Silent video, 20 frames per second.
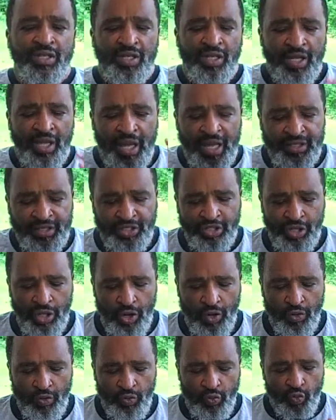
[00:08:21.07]
And
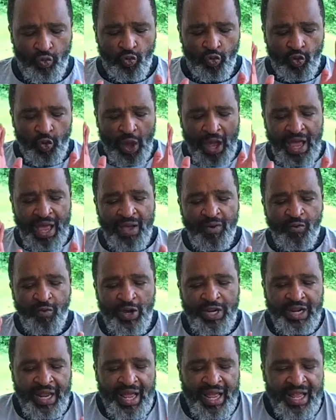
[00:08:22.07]
so
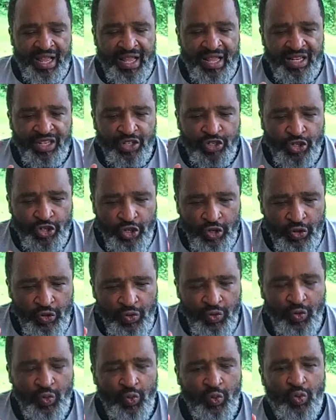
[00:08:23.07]
when they
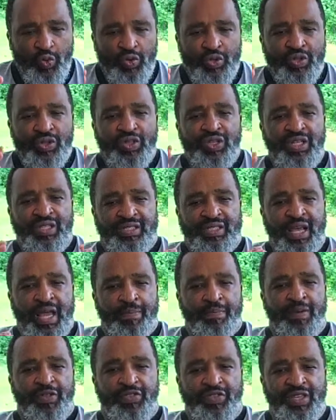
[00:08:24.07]
do this
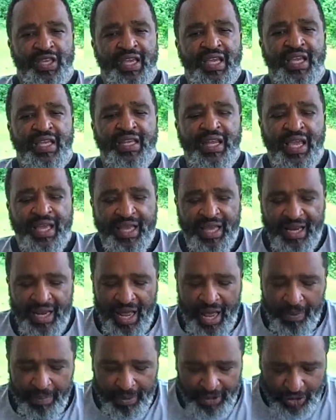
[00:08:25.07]
type of thing, they get an
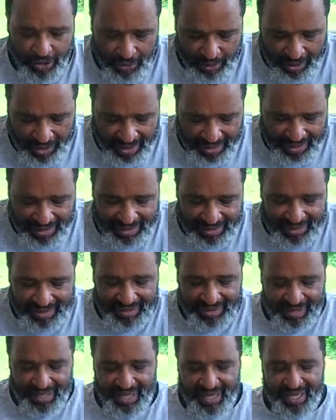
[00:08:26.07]
opportunity to
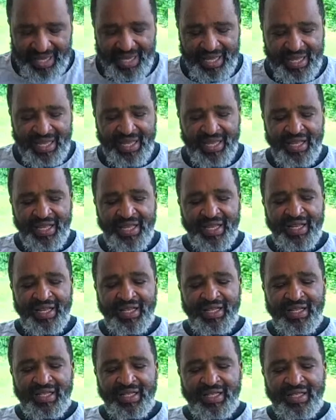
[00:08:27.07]
see
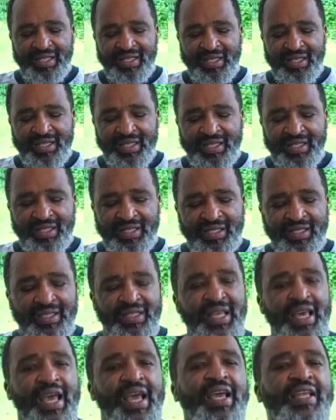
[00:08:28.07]

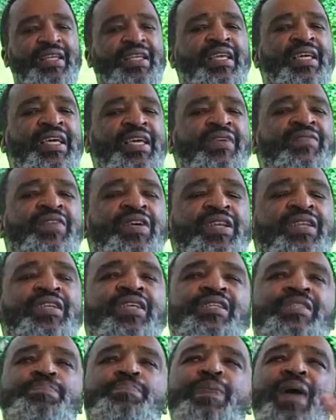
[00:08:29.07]
that even
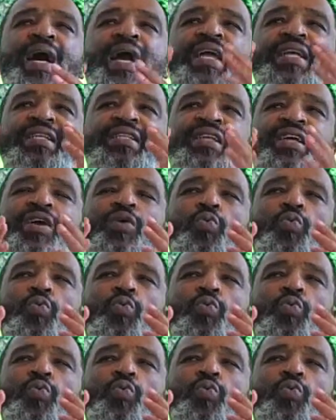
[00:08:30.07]
despite their